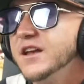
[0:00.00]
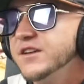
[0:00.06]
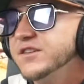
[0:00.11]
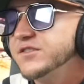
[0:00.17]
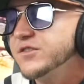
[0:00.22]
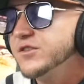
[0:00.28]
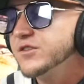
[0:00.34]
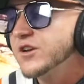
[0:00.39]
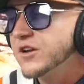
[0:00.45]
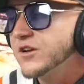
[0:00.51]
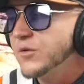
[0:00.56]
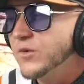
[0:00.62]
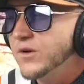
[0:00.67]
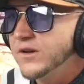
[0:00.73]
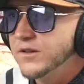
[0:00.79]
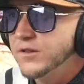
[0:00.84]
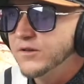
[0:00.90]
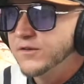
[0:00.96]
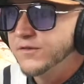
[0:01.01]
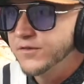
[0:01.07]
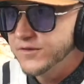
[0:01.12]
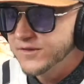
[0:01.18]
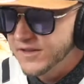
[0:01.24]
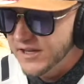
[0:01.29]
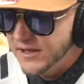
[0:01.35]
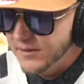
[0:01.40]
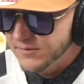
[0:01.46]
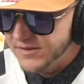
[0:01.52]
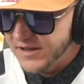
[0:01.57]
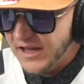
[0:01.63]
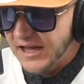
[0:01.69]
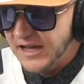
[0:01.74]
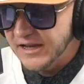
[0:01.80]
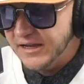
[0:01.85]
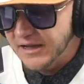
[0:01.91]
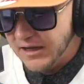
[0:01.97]
So you're going to want to look for teams
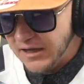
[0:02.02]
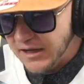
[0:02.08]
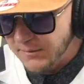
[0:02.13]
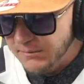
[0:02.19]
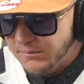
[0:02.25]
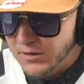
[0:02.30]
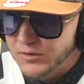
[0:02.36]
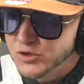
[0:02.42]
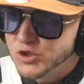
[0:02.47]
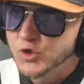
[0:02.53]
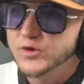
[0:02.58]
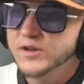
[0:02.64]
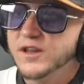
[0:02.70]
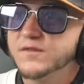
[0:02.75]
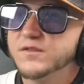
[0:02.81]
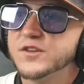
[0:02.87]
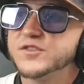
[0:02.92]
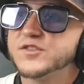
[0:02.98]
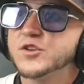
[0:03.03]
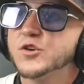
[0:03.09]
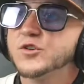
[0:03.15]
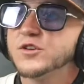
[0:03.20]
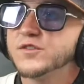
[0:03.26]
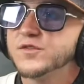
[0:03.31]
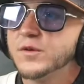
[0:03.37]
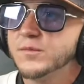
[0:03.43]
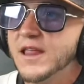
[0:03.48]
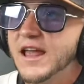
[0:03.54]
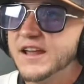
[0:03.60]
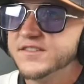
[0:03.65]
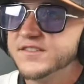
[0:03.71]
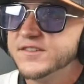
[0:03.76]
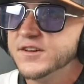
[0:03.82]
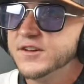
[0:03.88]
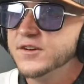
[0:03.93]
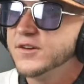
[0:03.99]
that majority of their starters from
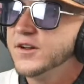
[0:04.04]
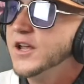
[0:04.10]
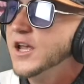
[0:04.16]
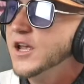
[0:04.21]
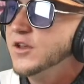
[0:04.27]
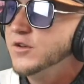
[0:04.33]
last year,